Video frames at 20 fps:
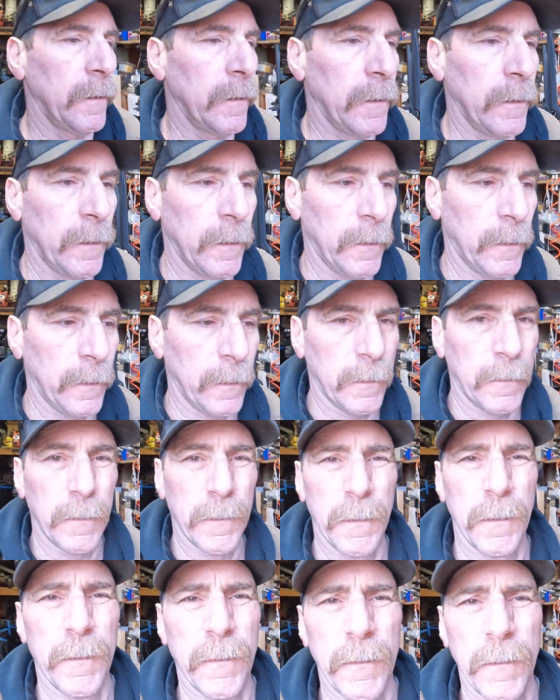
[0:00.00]

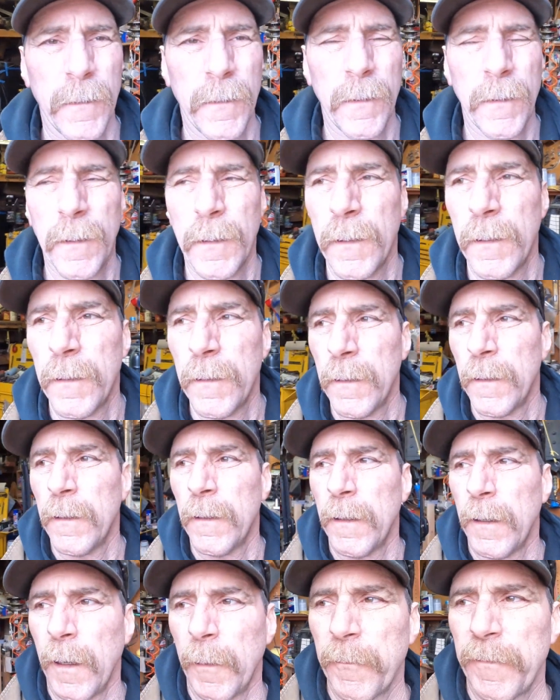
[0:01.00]

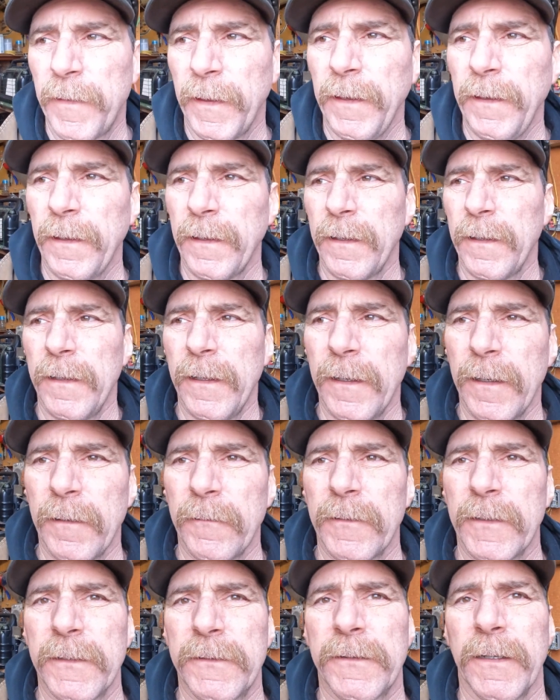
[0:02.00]
I'm thinking today I'm
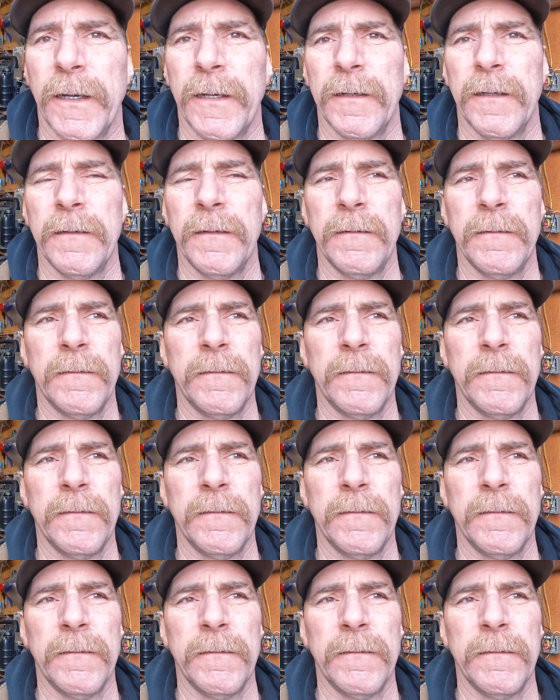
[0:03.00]
gonna try to